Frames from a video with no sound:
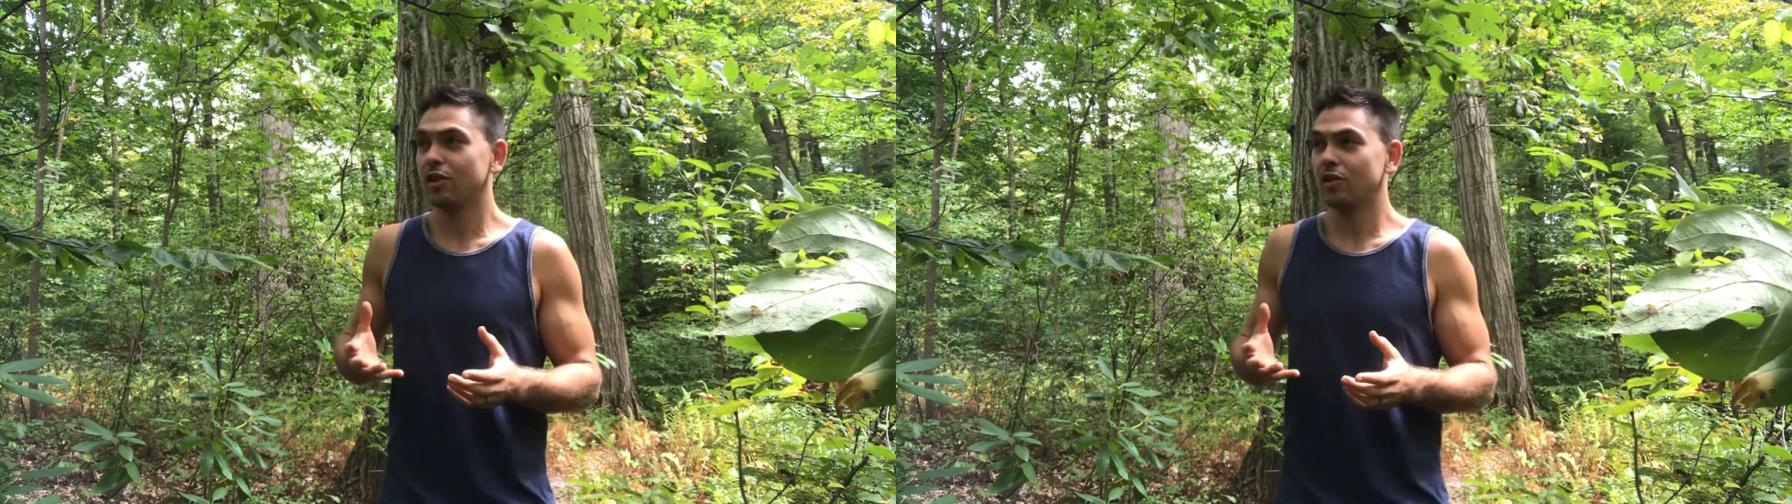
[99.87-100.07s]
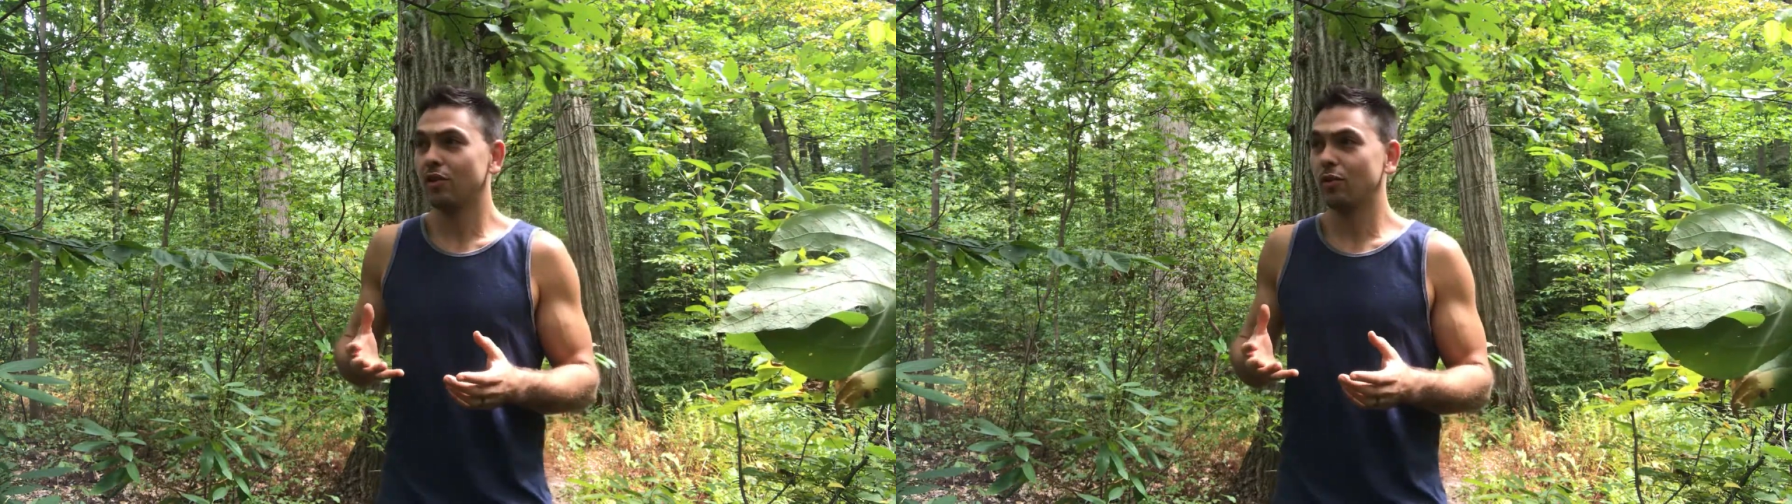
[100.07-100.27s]

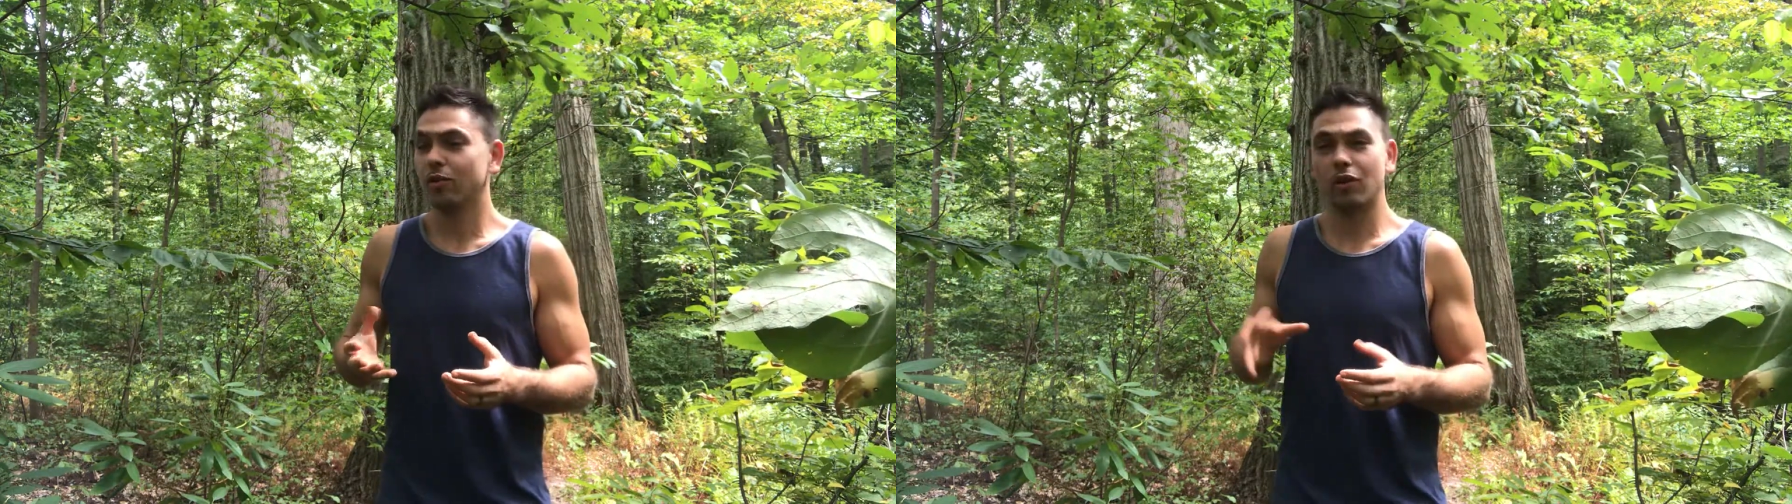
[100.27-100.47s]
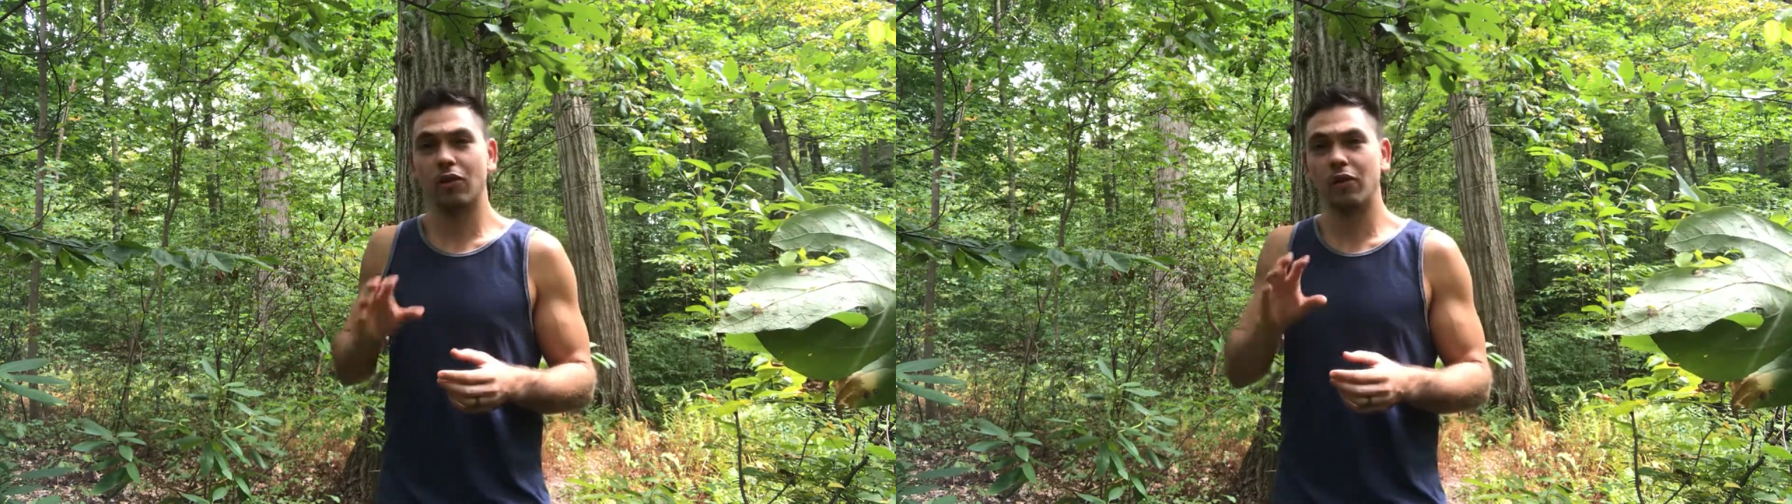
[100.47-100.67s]
So
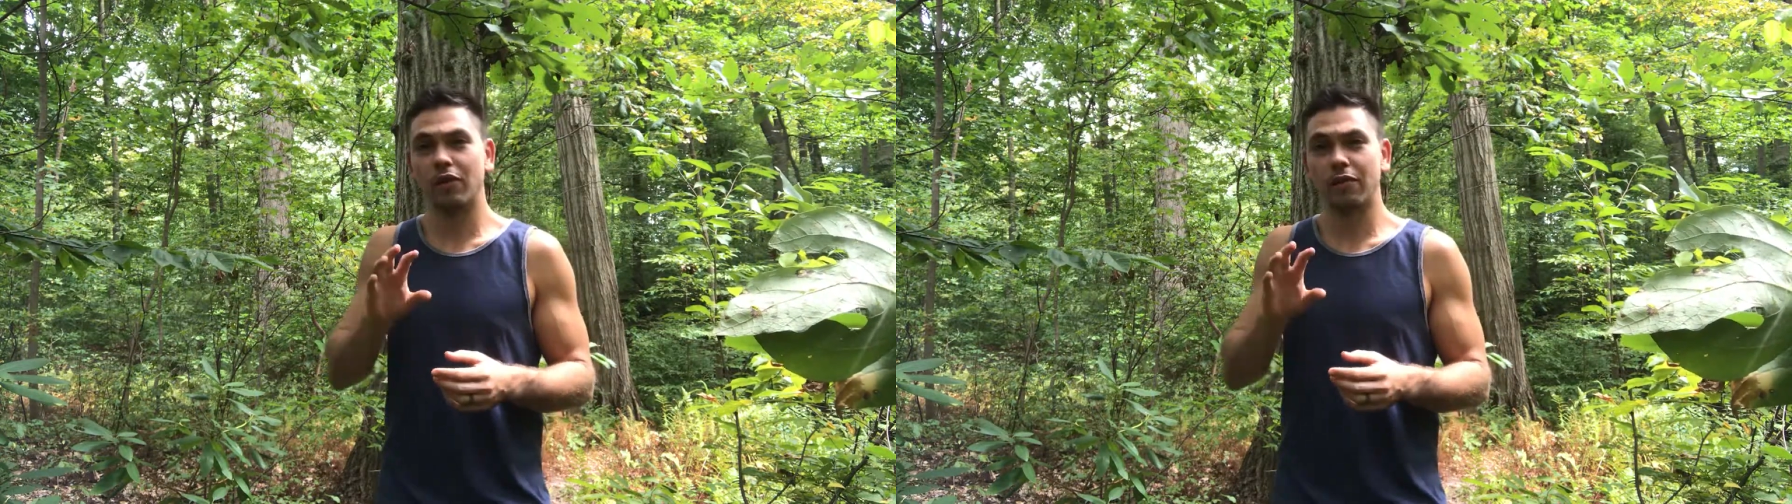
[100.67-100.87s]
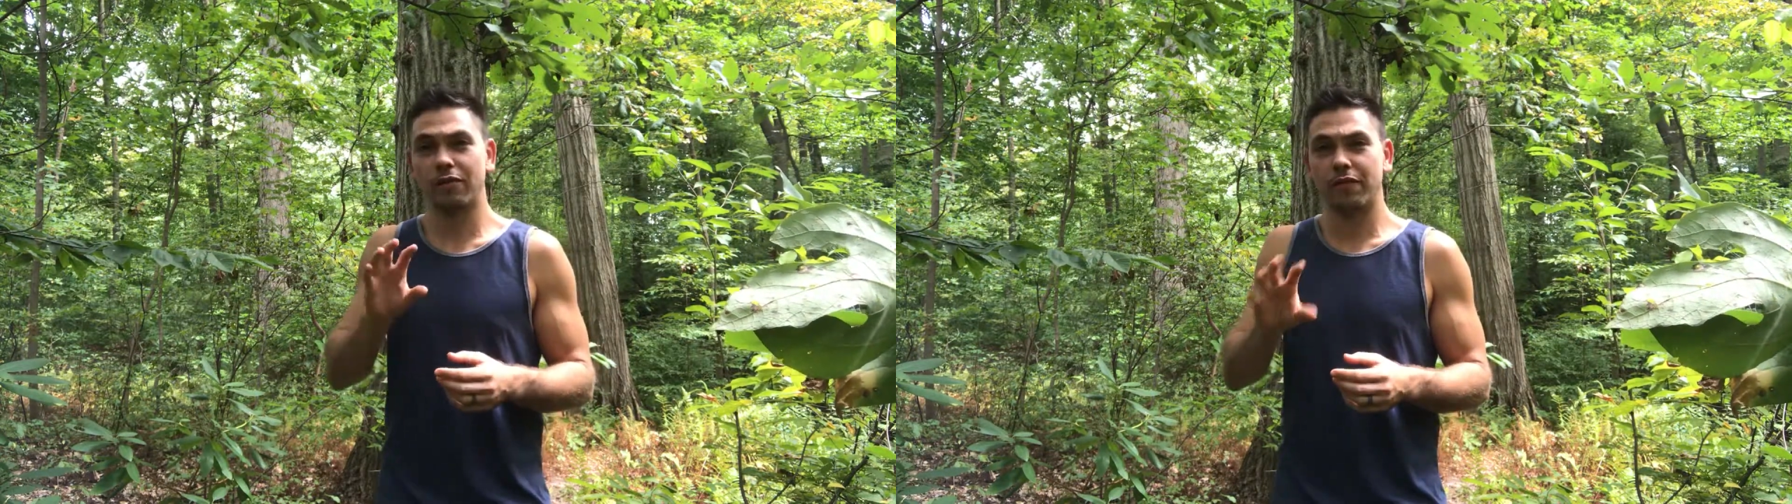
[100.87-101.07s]
they're
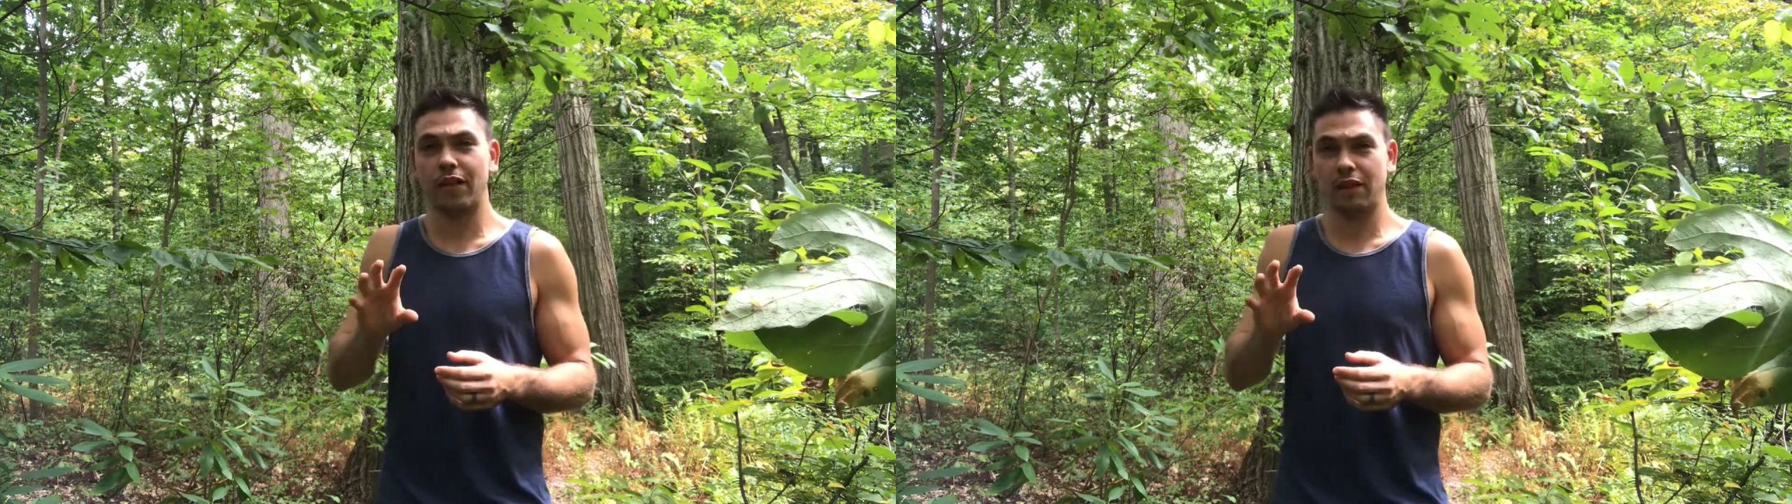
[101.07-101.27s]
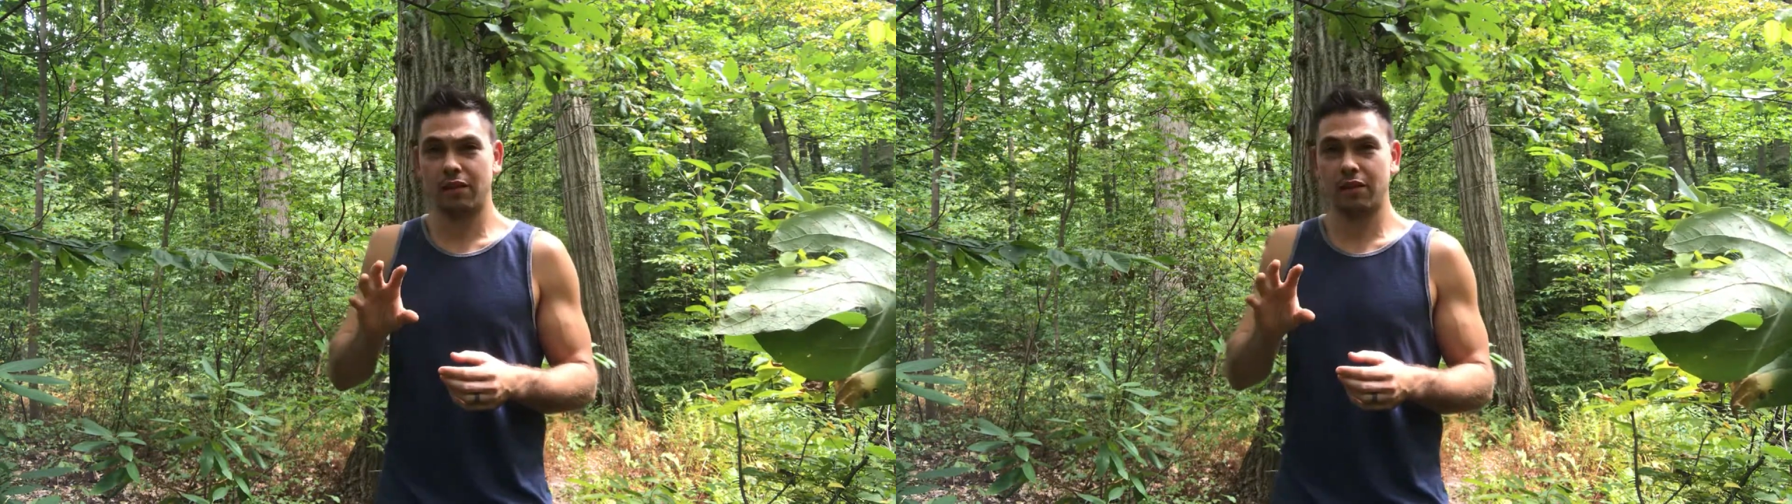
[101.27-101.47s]
only
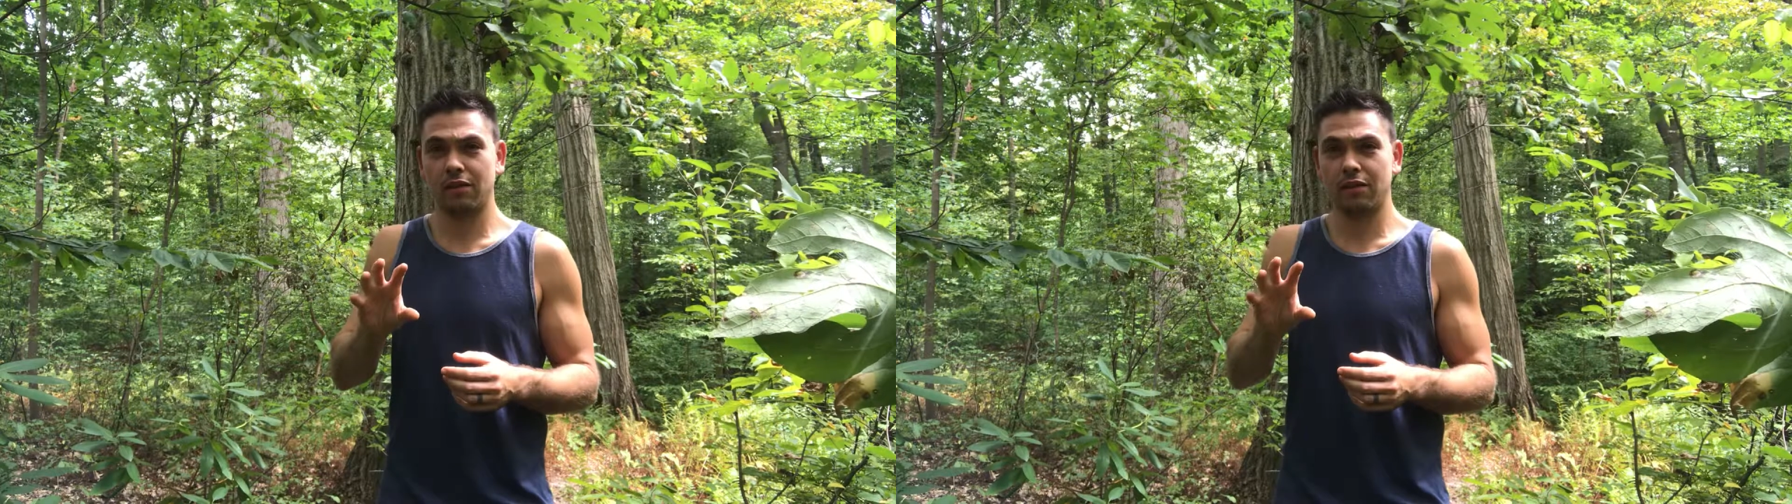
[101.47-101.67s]
fit